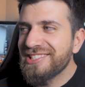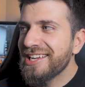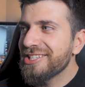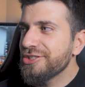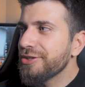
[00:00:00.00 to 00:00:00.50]

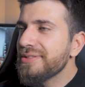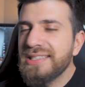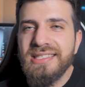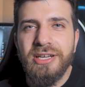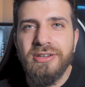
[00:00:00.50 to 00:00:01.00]
stage, use
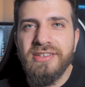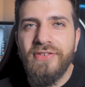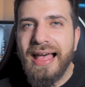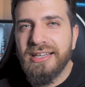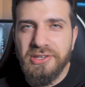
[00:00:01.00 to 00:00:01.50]
a series of
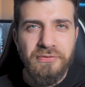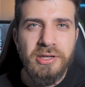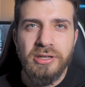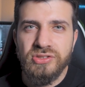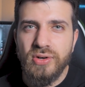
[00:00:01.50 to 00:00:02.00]
active
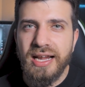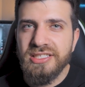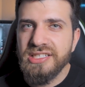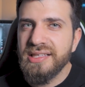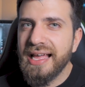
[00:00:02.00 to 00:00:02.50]
recall
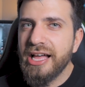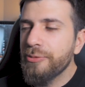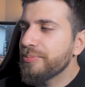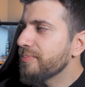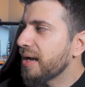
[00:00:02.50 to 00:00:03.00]
strategies that
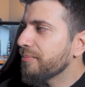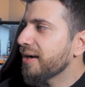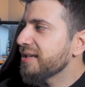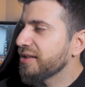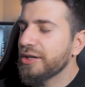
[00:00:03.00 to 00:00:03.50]
help you
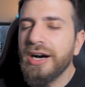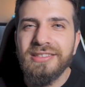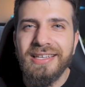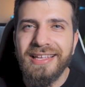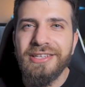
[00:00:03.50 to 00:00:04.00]
memorize the
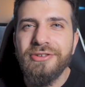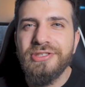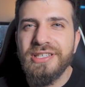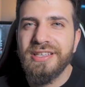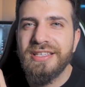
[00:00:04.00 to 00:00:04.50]
content that you
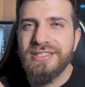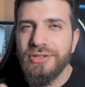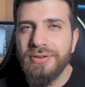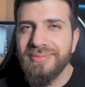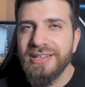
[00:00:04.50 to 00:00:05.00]
just
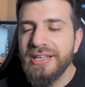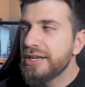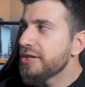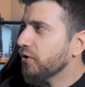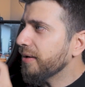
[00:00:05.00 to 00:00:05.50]
consumed.
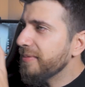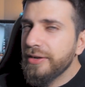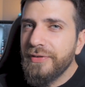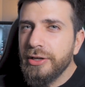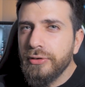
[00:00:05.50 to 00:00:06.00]
So I made a
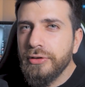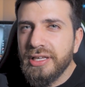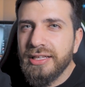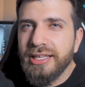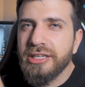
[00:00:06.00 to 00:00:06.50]
video you
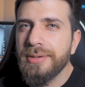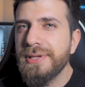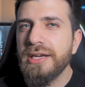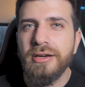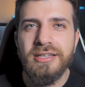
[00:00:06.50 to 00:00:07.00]
can click up
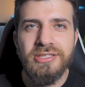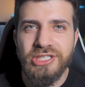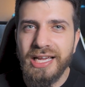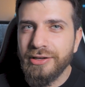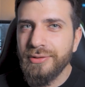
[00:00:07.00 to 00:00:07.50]
here and
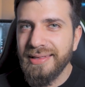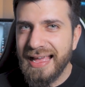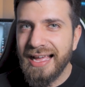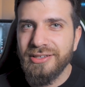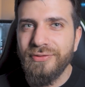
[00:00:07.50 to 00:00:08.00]
check out the
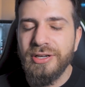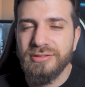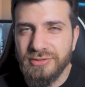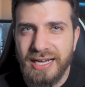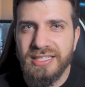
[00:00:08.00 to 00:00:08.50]
active recall
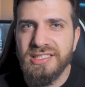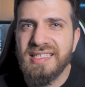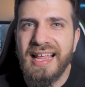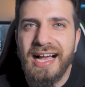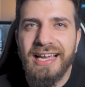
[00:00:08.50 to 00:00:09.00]

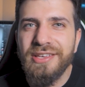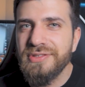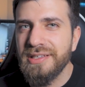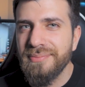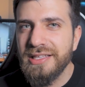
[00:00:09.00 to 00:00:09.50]
strategies that I
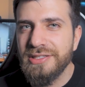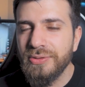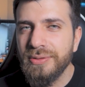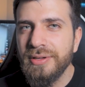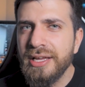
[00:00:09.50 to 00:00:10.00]
use in med
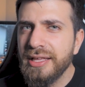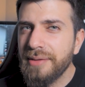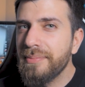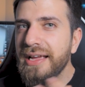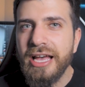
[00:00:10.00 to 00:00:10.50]
school
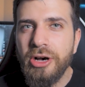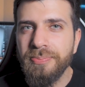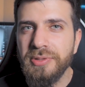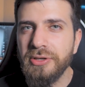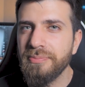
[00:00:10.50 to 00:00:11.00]
that might
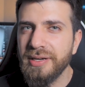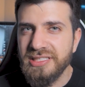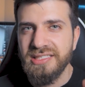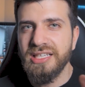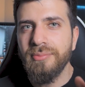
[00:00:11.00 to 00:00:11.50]
help you. But
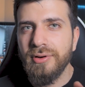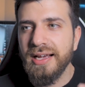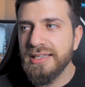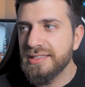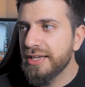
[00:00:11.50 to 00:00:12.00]
to
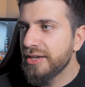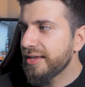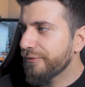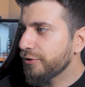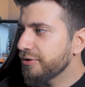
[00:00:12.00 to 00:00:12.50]
summarize,
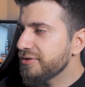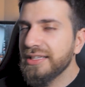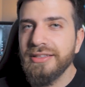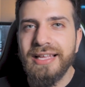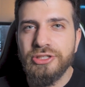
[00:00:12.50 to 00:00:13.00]
if you're
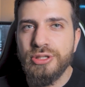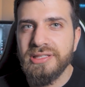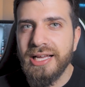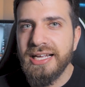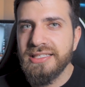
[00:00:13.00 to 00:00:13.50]
using lecture
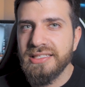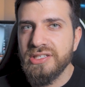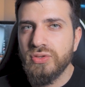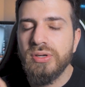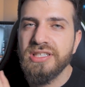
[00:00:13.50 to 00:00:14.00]
slides as the
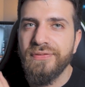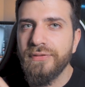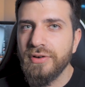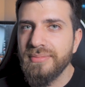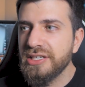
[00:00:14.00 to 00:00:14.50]
source of
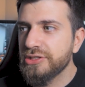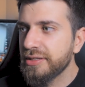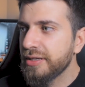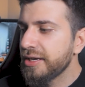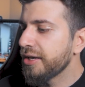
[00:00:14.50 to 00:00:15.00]

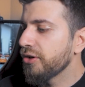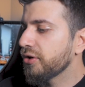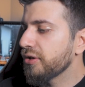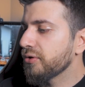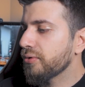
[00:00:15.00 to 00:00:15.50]
information, you
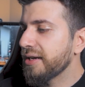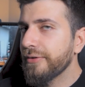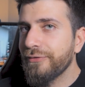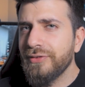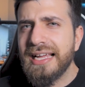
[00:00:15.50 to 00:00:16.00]
can
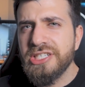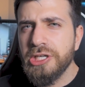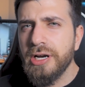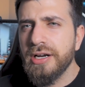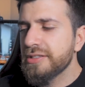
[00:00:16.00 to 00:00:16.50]
create
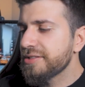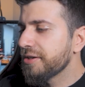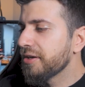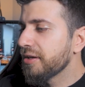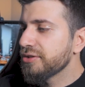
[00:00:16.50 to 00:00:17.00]
flashcards,
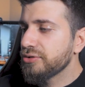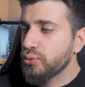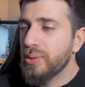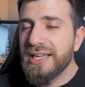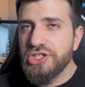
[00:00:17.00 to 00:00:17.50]

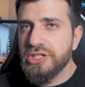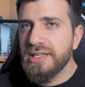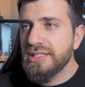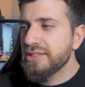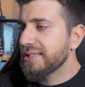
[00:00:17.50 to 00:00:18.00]

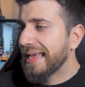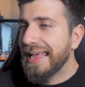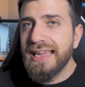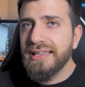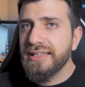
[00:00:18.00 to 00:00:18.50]
questions,
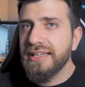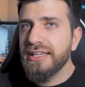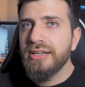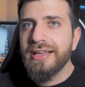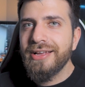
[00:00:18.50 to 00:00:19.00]

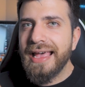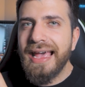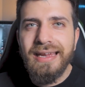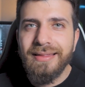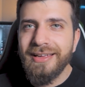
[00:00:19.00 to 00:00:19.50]
Anki,
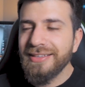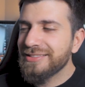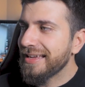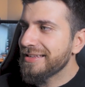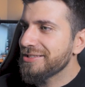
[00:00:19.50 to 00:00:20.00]
anything
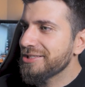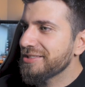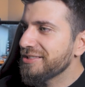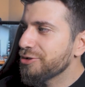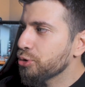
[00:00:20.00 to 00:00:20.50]
to
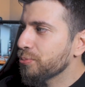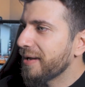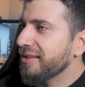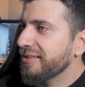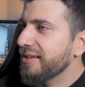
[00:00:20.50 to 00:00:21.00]
just
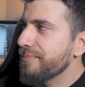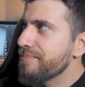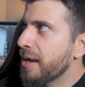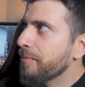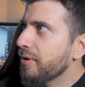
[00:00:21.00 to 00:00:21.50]
directly
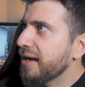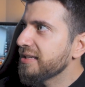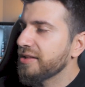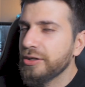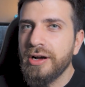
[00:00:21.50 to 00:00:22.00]

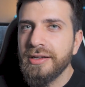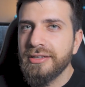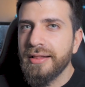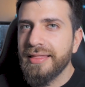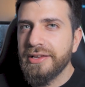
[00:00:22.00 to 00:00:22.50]
memorize the
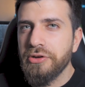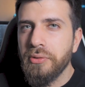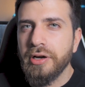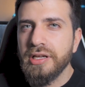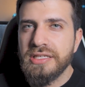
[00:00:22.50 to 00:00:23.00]
content that you
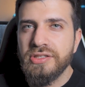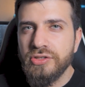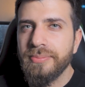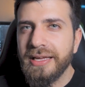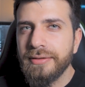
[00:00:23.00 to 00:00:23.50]
are
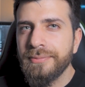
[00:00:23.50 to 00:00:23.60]
consuming.